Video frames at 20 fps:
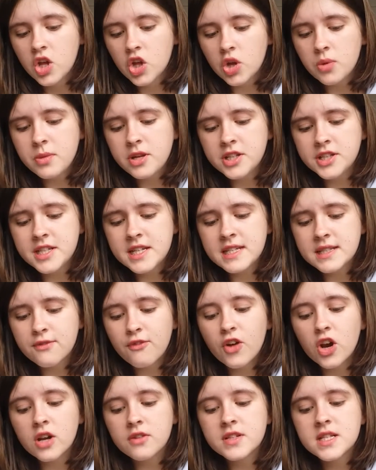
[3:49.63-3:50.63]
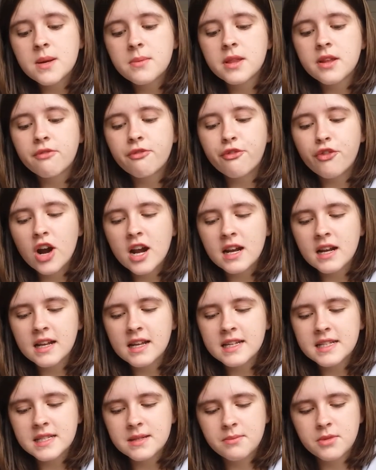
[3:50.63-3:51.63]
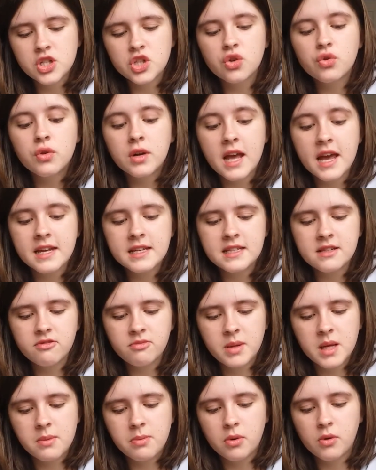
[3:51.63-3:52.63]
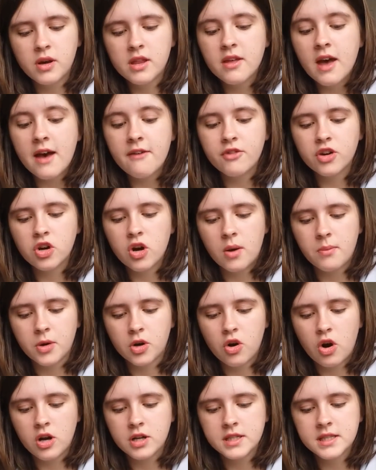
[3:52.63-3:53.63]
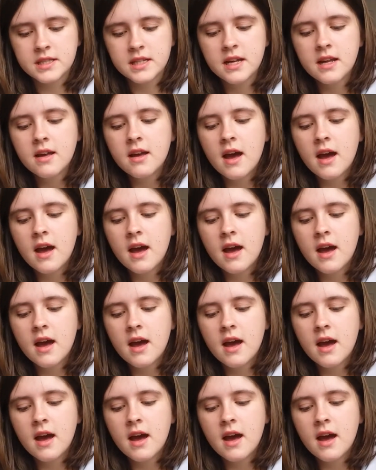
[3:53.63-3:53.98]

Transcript: Community is full of some of the friendliest and most creative people we've ever come across,